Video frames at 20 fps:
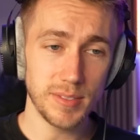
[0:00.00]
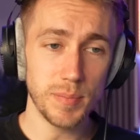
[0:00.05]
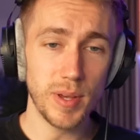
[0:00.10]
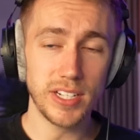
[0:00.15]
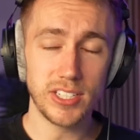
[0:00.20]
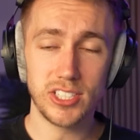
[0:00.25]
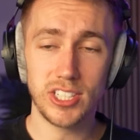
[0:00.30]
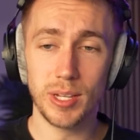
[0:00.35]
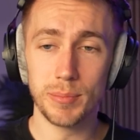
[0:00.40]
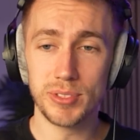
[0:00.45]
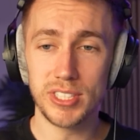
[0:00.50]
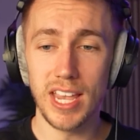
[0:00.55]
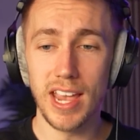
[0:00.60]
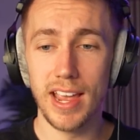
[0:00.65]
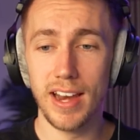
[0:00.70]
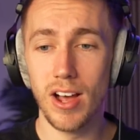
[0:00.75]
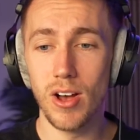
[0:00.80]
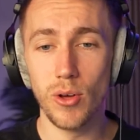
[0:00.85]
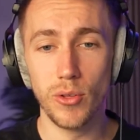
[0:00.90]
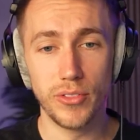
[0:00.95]
As much as I'm
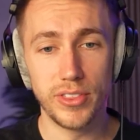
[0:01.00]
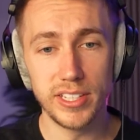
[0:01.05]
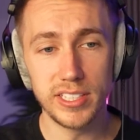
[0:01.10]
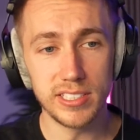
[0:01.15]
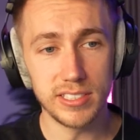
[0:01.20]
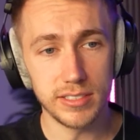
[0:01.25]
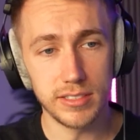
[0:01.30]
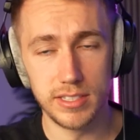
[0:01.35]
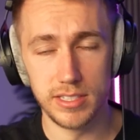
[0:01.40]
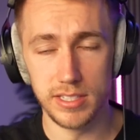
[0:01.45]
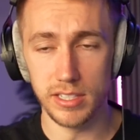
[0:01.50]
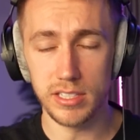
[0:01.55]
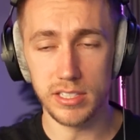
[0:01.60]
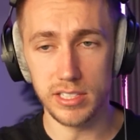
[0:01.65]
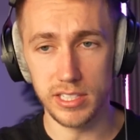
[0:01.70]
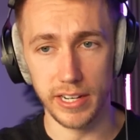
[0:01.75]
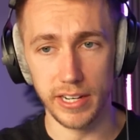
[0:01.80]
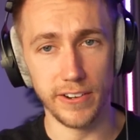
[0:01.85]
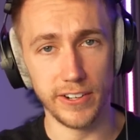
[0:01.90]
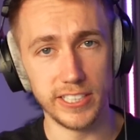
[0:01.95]
saying, oh, this, this
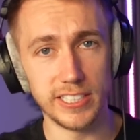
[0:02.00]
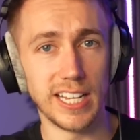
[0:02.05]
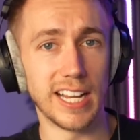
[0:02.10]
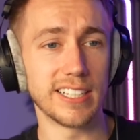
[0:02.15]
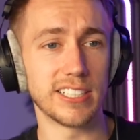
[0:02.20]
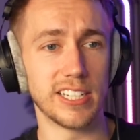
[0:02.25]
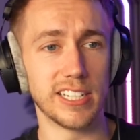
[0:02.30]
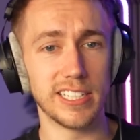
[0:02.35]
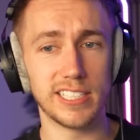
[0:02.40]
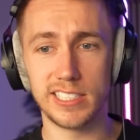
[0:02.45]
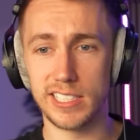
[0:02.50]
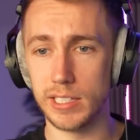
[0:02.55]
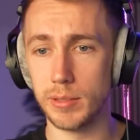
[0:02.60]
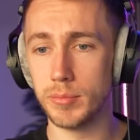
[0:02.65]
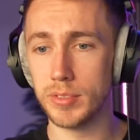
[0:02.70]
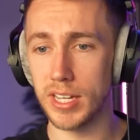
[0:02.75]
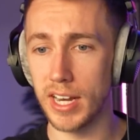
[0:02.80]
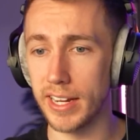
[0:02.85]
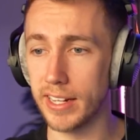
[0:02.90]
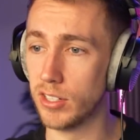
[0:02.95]
series actually
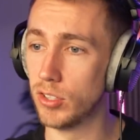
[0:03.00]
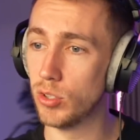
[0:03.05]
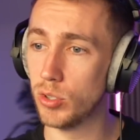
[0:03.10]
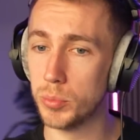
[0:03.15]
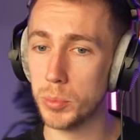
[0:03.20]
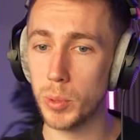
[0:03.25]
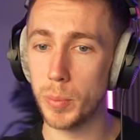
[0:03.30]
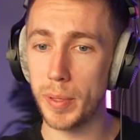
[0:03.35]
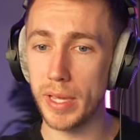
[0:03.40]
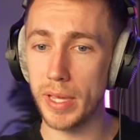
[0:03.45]
seems like normal